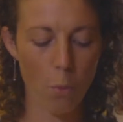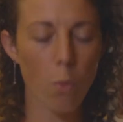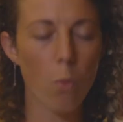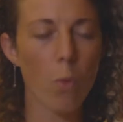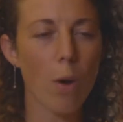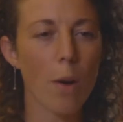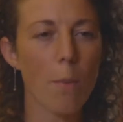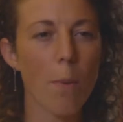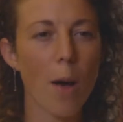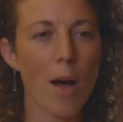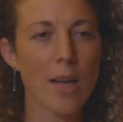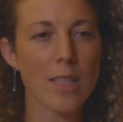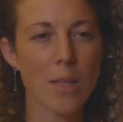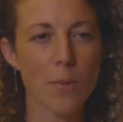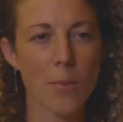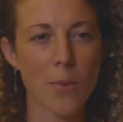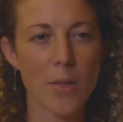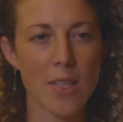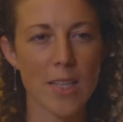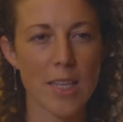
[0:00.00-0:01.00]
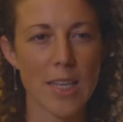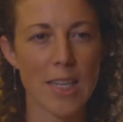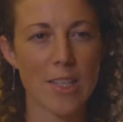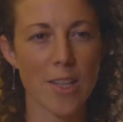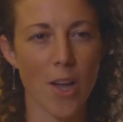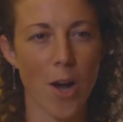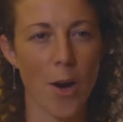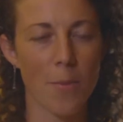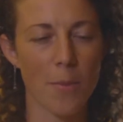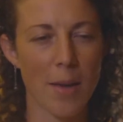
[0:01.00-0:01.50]
What possibilities
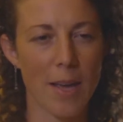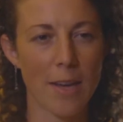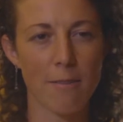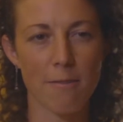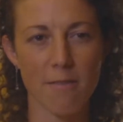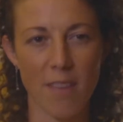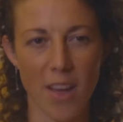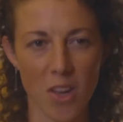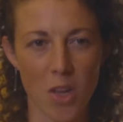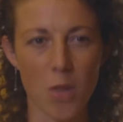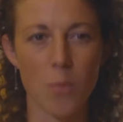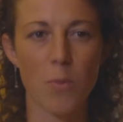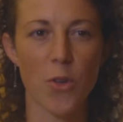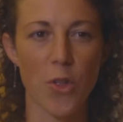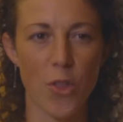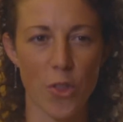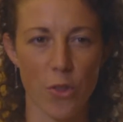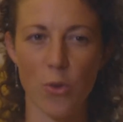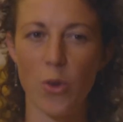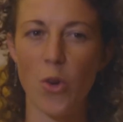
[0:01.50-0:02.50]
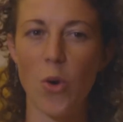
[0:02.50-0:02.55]
are made available through